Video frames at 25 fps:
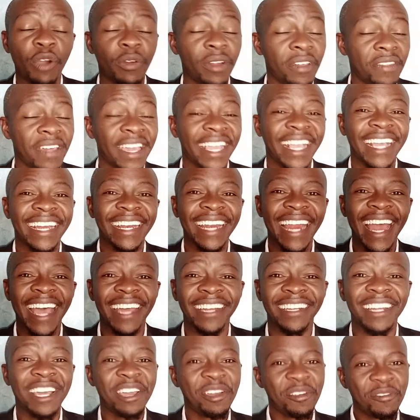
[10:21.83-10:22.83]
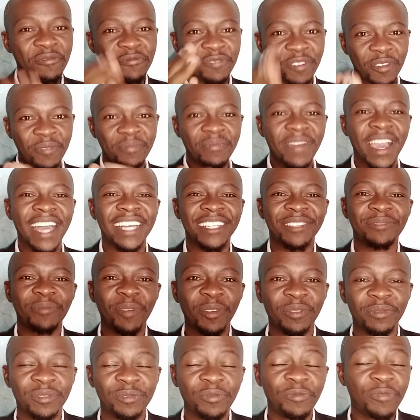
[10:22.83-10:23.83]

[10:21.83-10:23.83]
or rather I can learn from as well.